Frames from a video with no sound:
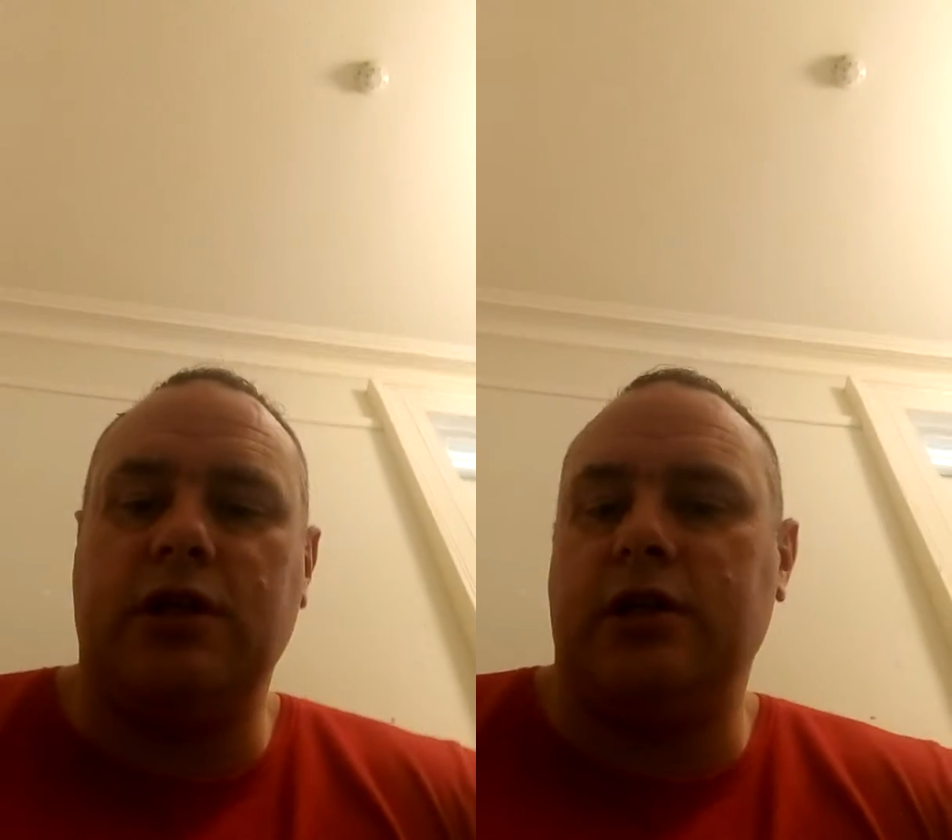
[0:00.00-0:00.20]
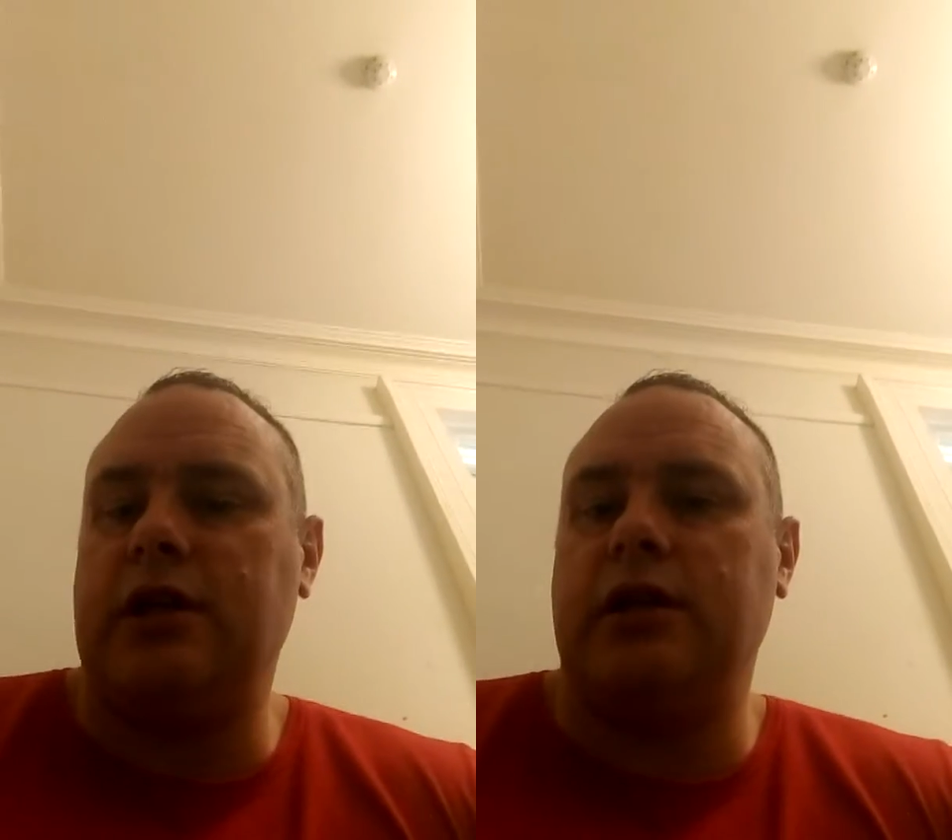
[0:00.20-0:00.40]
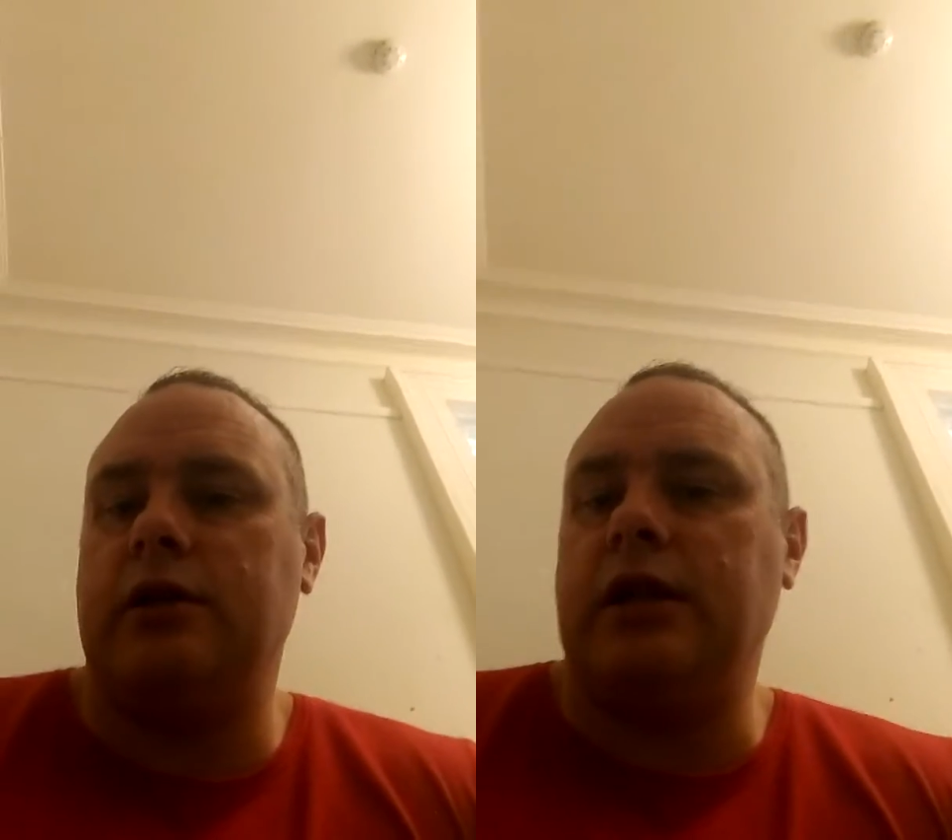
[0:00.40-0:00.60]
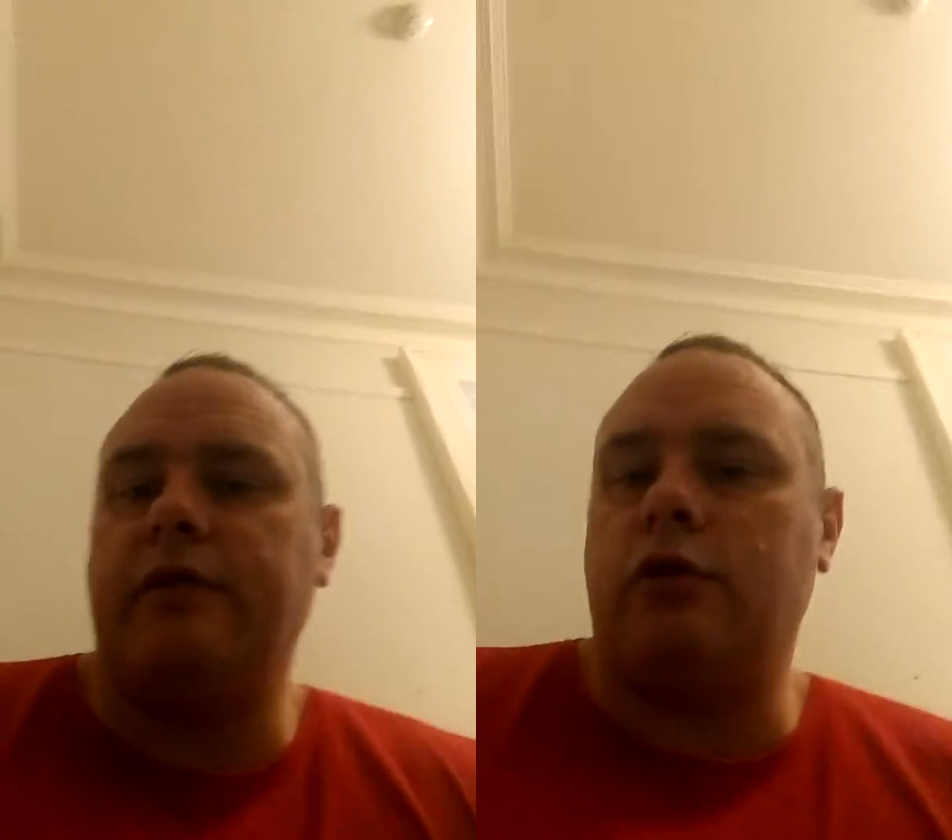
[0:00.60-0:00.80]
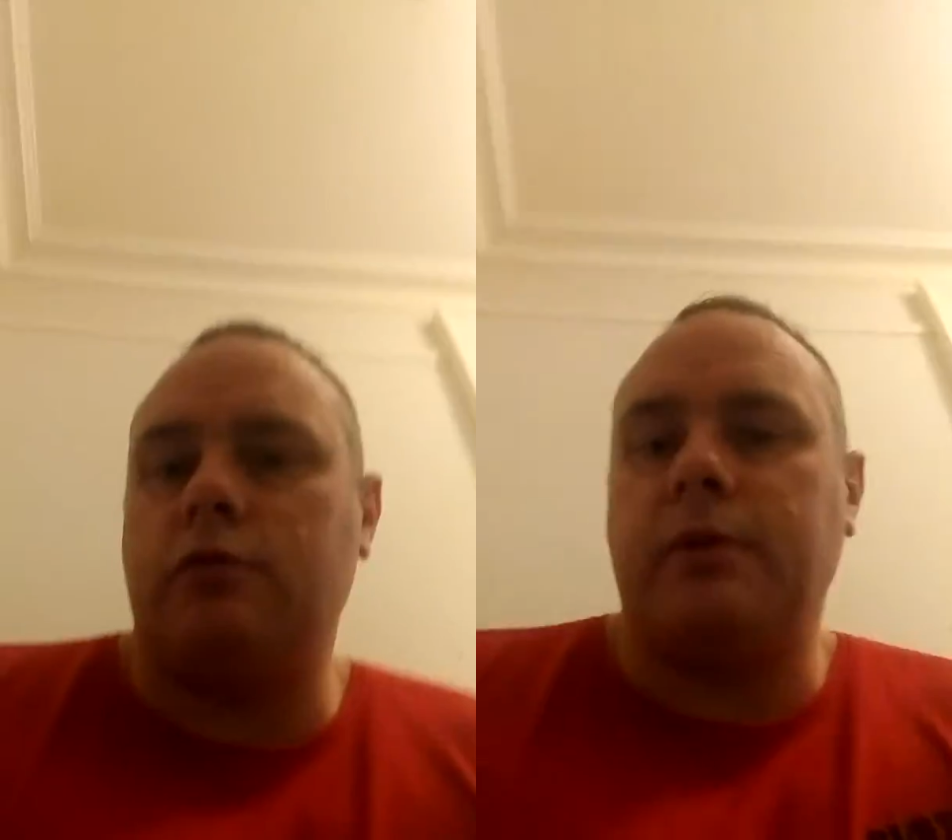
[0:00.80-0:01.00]
and then it'll
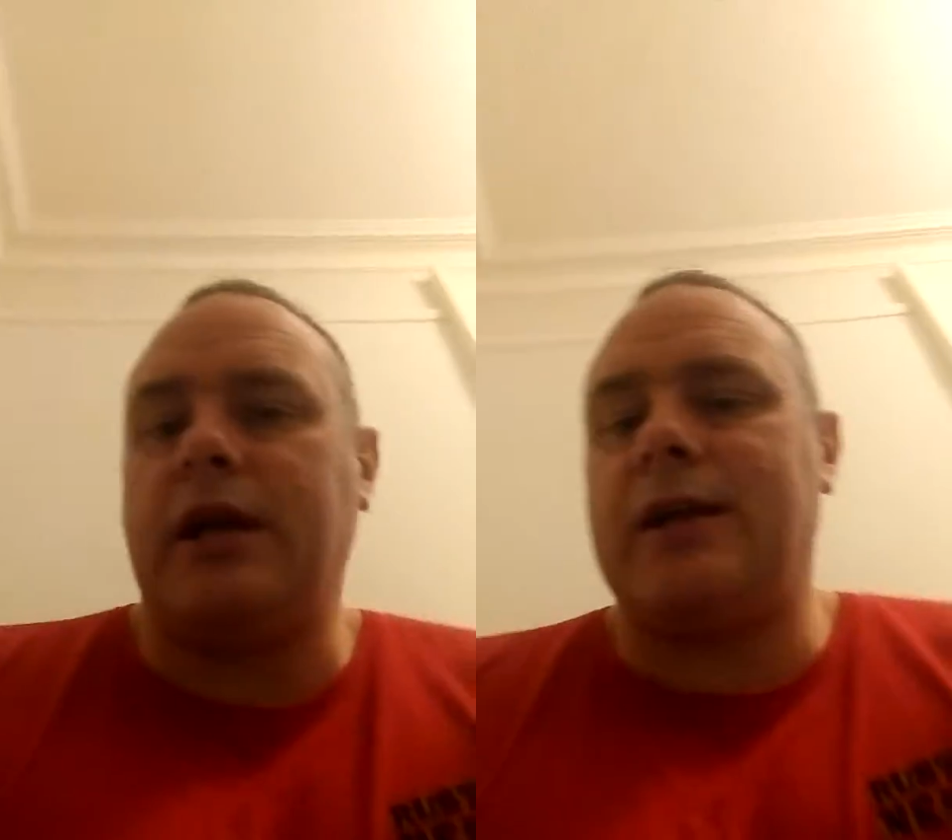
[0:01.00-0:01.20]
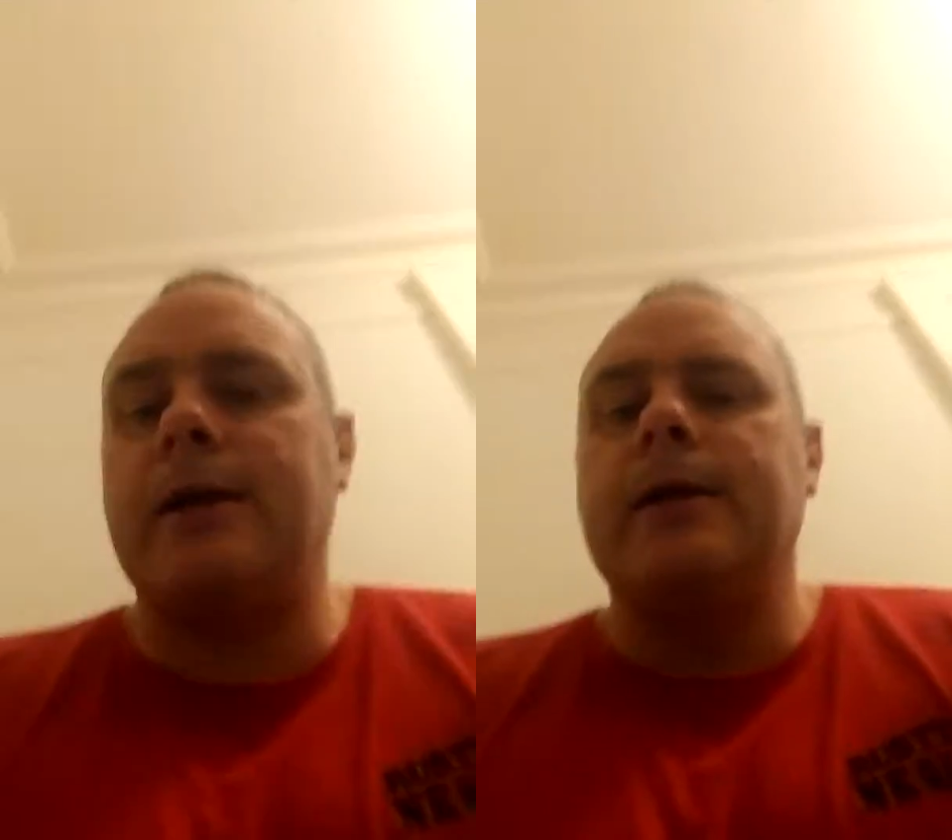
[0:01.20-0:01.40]
never come back.